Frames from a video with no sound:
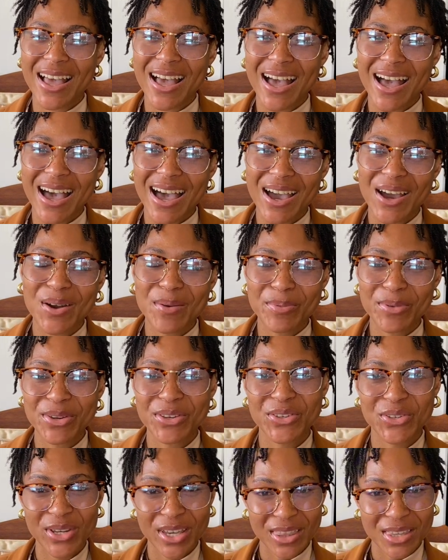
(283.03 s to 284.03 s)
I hope you
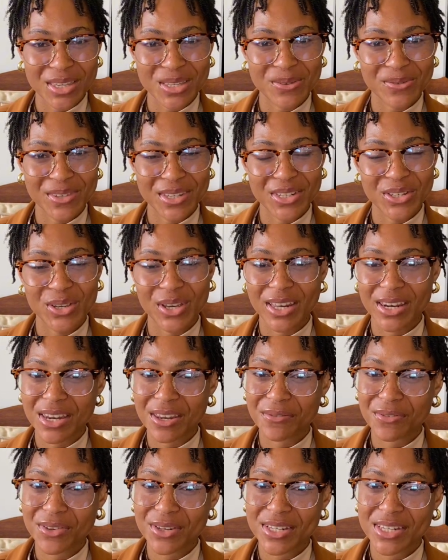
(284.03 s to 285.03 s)
enjoyed this video, and
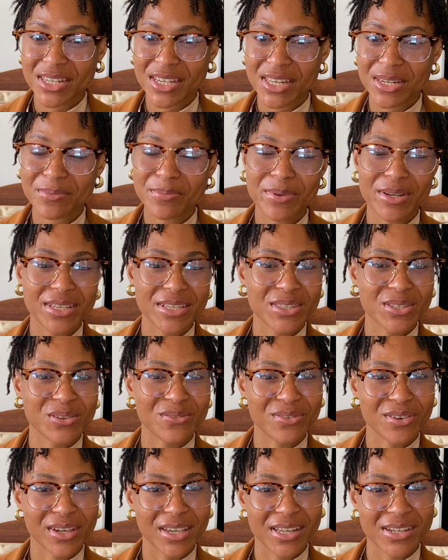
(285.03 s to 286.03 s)
if you did, please don't
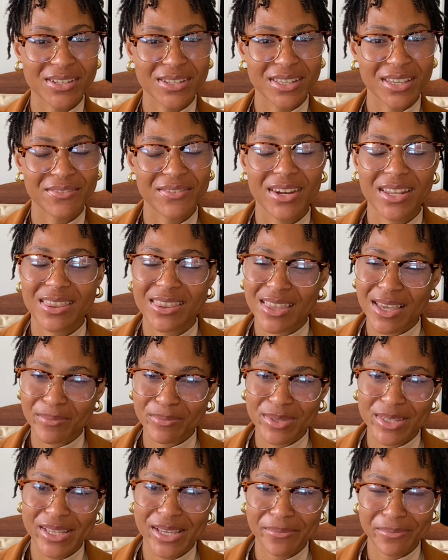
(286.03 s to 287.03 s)
forget to give it a
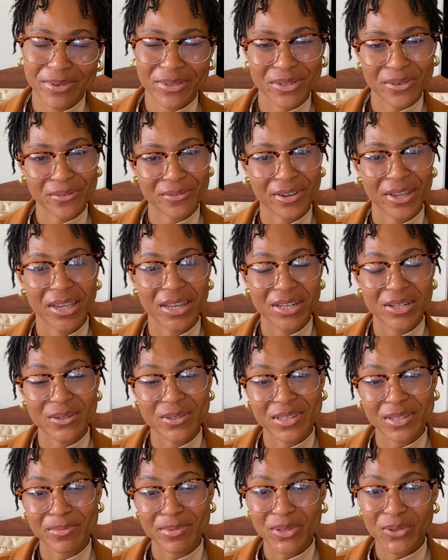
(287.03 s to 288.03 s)
thumbs up. Don't forget to
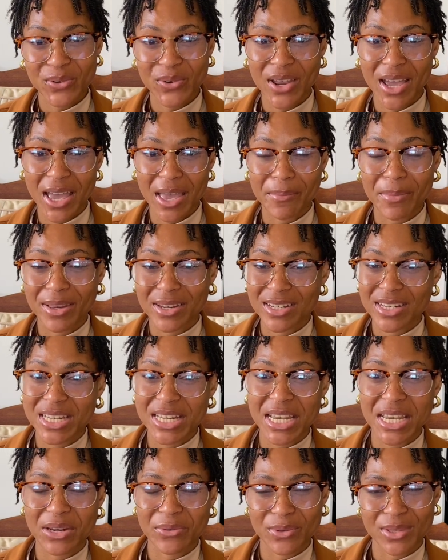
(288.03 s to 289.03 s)
subscribe and
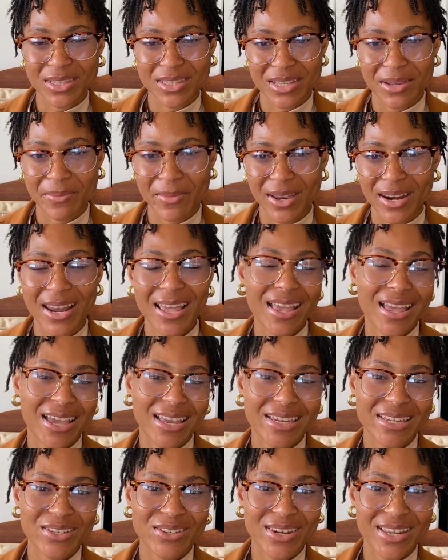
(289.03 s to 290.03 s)
share it with someone.
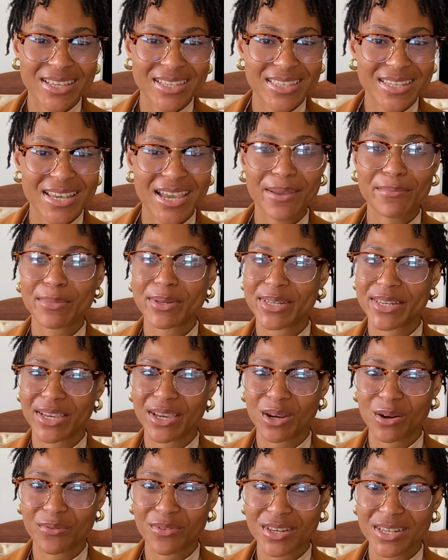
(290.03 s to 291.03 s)
Until next time, take
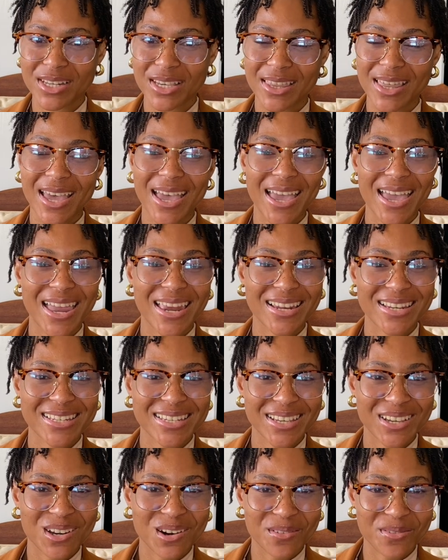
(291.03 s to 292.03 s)
care of each other and
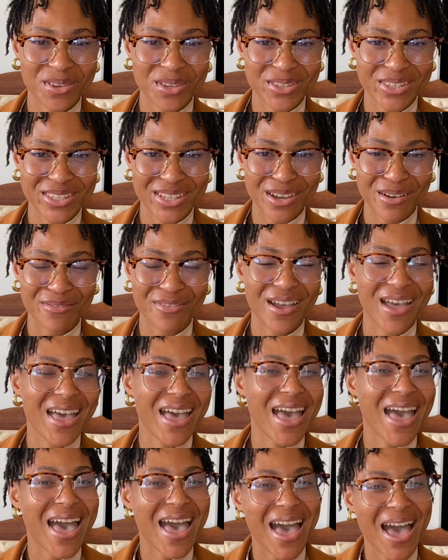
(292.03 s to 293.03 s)
take care of yourself.
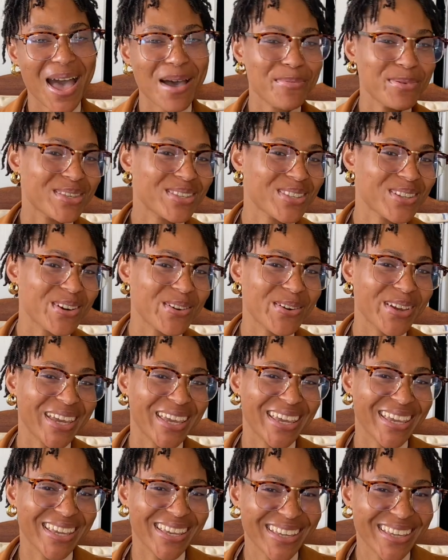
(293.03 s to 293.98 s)
Happy sewing!